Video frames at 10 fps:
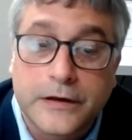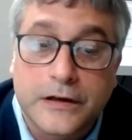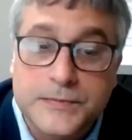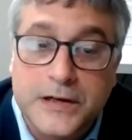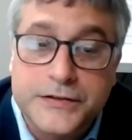
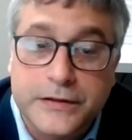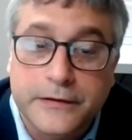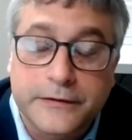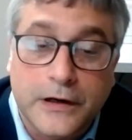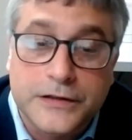especially
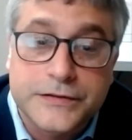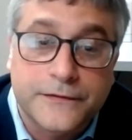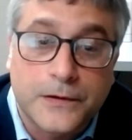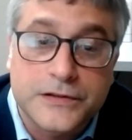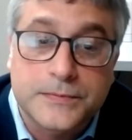in regards to
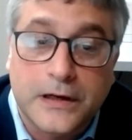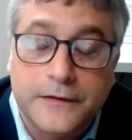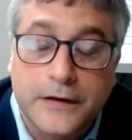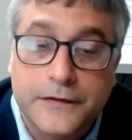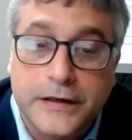foreign supplier
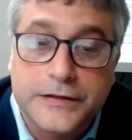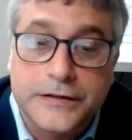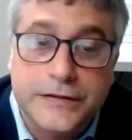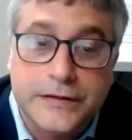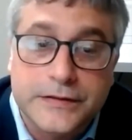
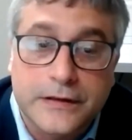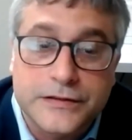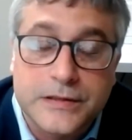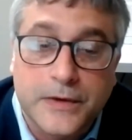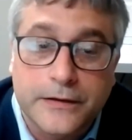verification, and there's some